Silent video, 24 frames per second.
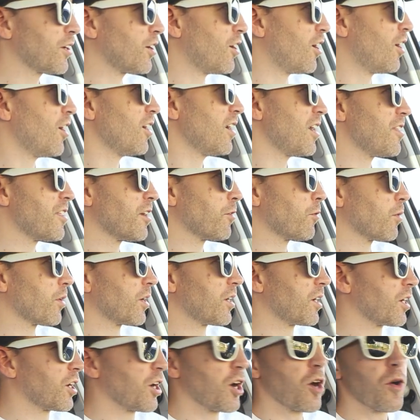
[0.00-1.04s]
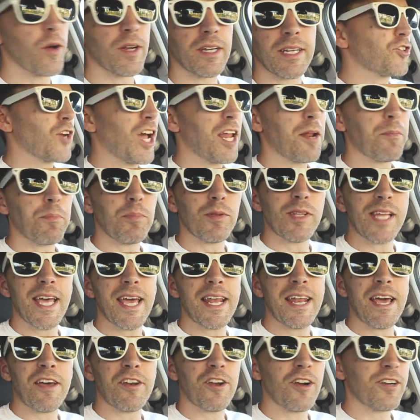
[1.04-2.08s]
the car. I think we're gonna go and try to
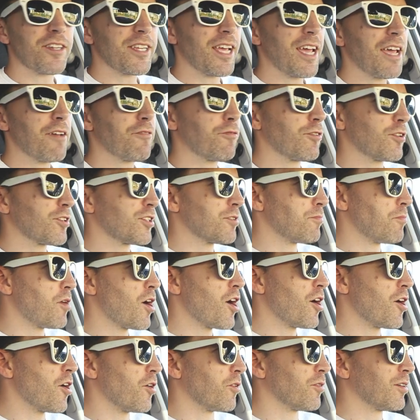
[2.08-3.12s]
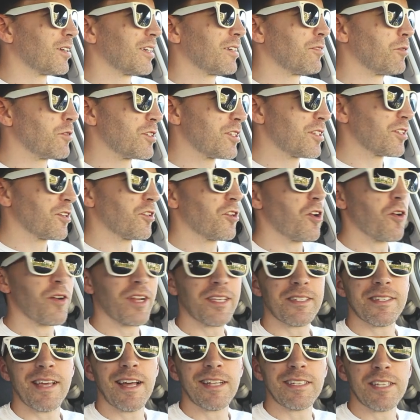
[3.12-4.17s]
plan out our day for tomorrow. We still don't
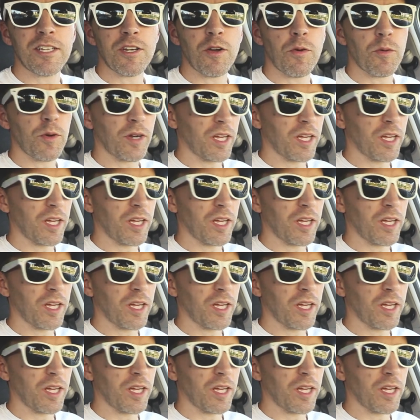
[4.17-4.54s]
exactly know what